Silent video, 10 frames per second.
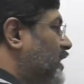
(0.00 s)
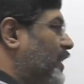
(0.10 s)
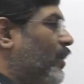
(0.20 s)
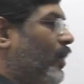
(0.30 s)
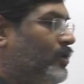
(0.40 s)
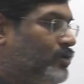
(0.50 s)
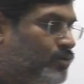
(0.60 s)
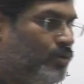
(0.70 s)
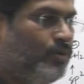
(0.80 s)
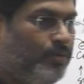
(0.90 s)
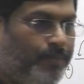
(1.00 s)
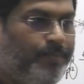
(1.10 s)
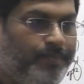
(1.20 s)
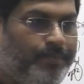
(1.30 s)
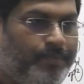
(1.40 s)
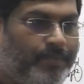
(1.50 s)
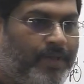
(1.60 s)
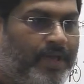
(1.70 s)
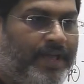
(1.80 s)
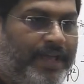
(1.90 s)
can also
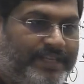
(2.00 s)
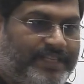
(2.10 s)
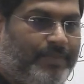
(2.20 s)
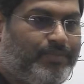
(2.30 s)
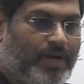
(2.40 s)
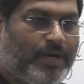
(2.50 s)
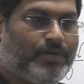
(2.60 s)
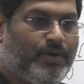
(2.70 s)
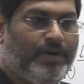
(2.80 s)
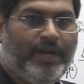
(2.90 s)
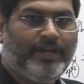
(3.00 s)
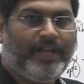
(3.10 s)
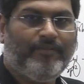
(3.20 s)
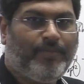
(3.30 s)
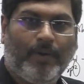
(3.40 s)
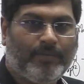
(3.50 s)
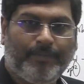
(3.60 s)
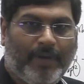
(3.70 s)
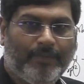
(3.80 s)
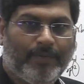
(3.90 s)
accept electron and can form the
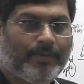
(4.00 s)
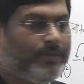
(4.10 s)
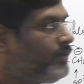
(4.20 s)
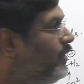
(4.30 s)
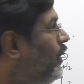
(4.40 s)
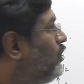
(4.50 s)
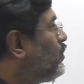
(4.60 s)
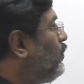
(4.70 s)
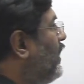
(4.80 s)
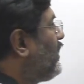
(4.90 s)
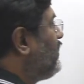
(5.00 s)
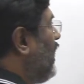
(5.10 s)
pi bond. So what is